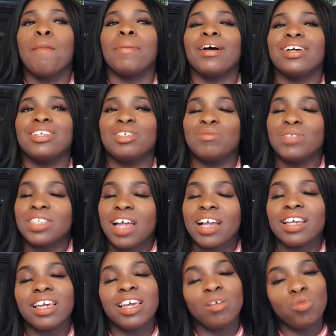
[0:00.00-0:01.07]
But she was
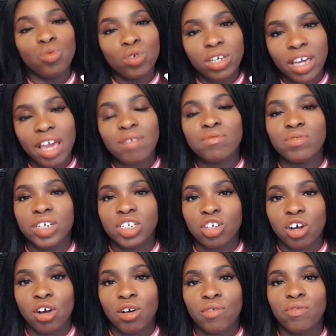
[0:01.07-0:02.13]
like, it will get rid
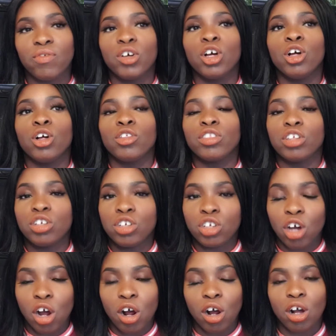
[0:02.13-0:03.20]
of the
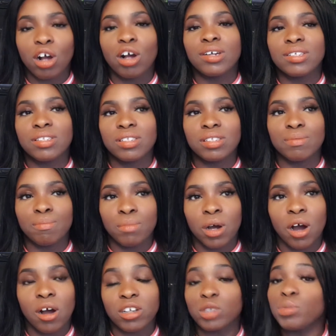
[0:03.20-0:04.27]
dark
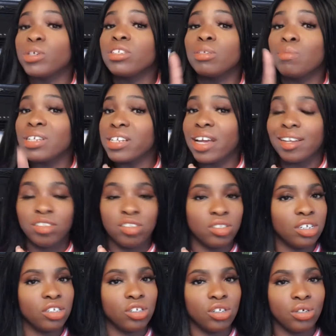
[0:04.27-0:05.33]
marks, because the medication
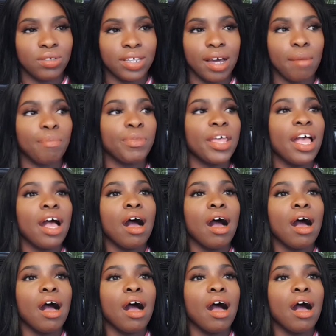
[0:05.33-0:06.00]
doesn't do that.